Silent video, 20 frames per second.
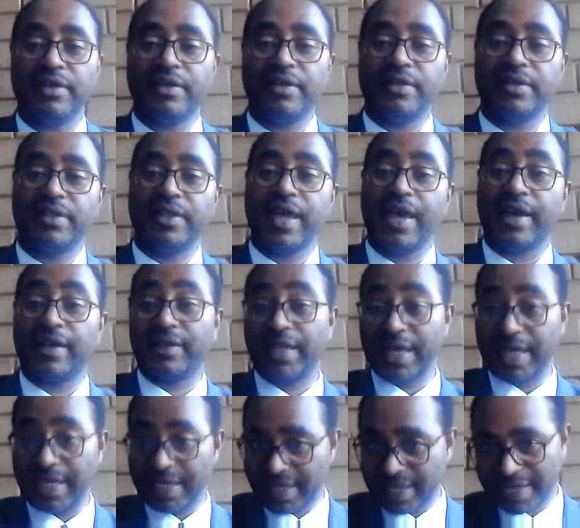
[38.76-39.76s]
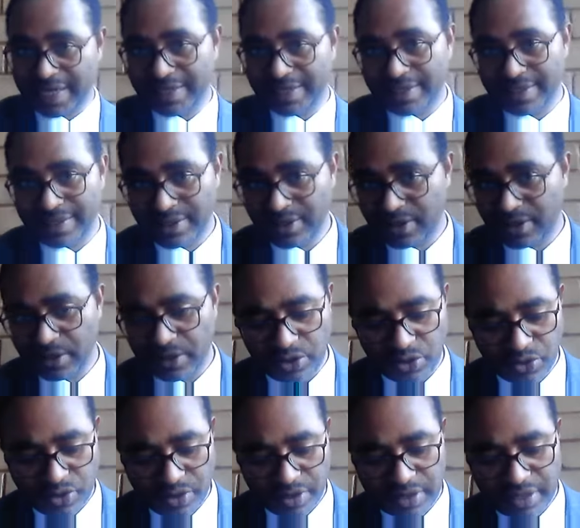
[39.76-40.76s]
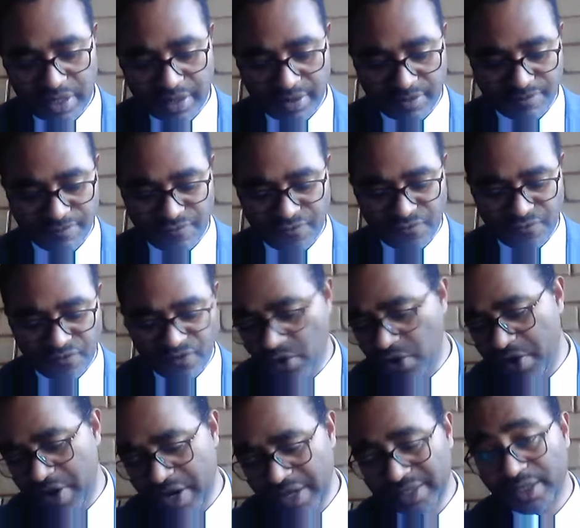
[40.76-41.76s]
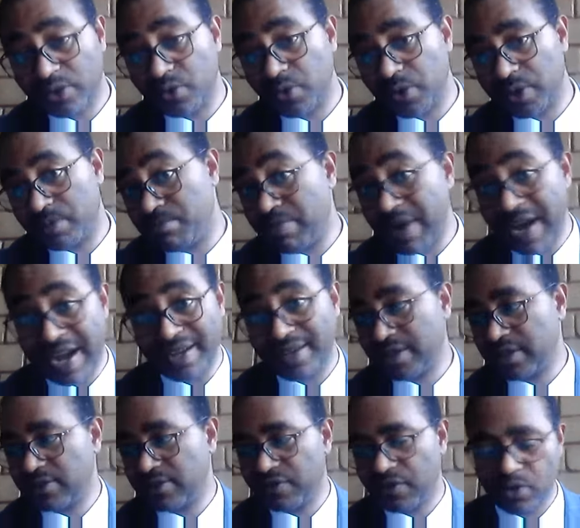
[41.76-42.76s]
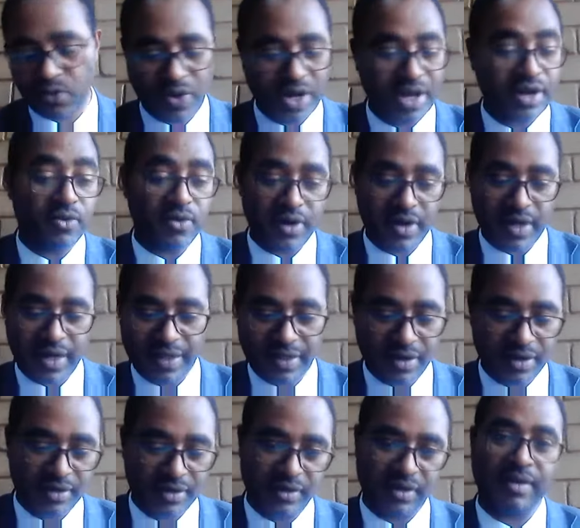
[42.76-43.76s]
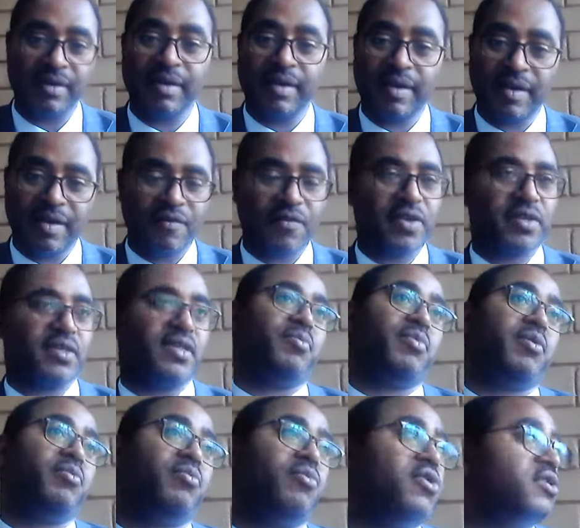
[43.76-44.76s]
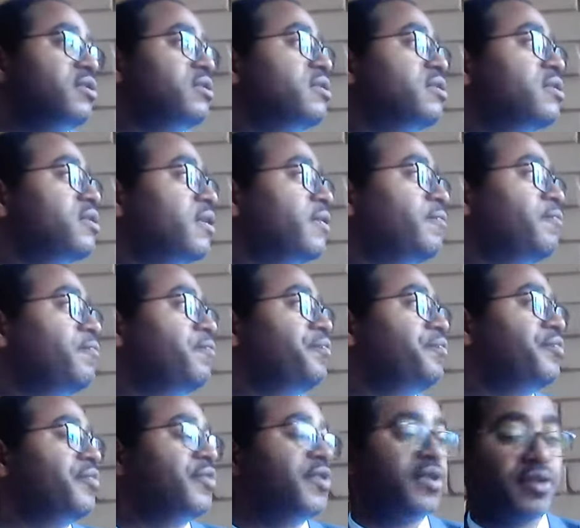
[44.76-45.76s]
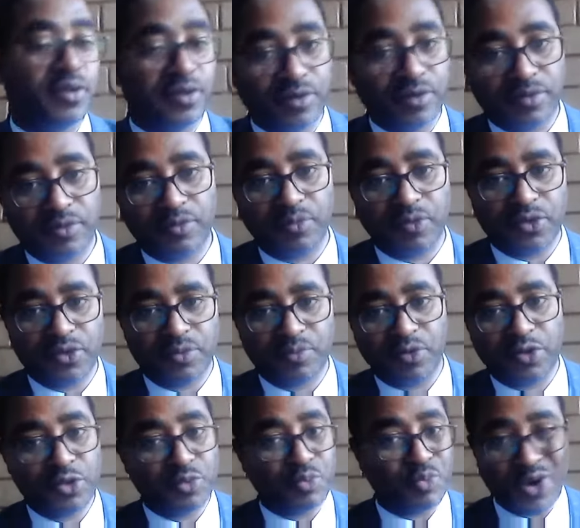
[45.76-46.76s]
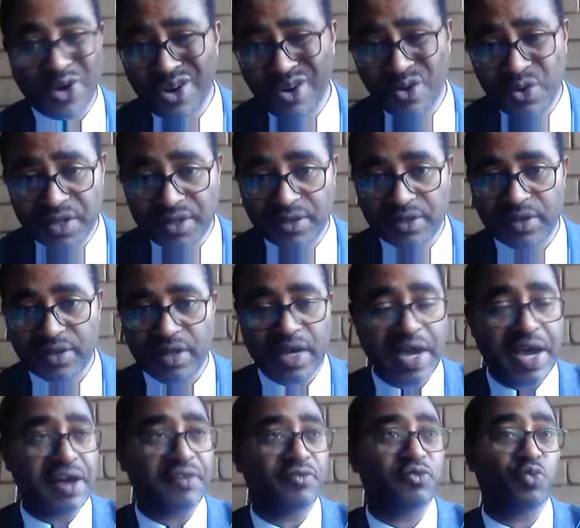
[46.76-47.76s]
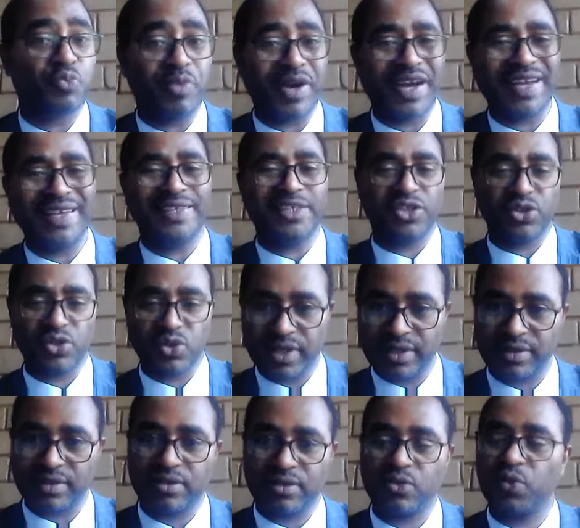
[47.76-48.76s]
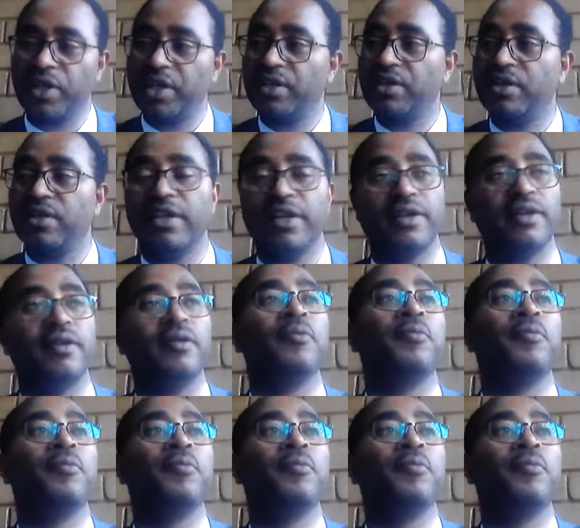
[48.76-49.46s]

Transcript: sector in the country. So insurance are connected with banks for one or another reason. For example, most uh, most most borrowers have to buy insurance when they